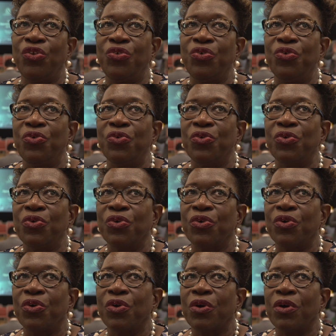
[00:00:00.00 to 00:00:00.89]
to
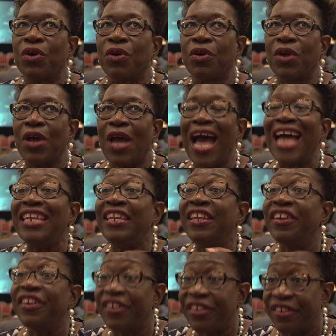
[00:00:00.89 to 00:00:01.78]

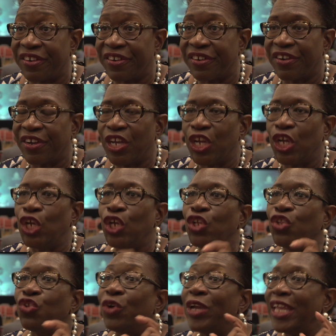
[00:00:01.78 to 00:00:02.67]
adhere
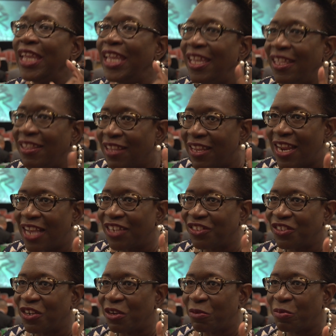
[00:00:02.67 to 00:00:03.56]
to
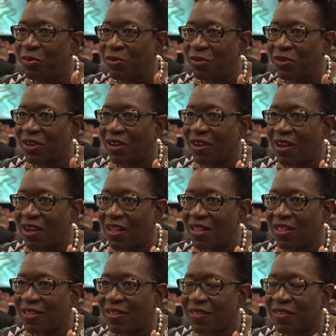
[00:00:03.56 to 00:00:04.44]
international
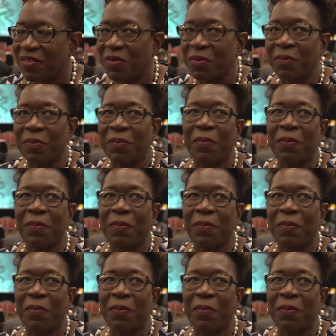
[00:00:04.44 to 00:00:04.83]
protocols,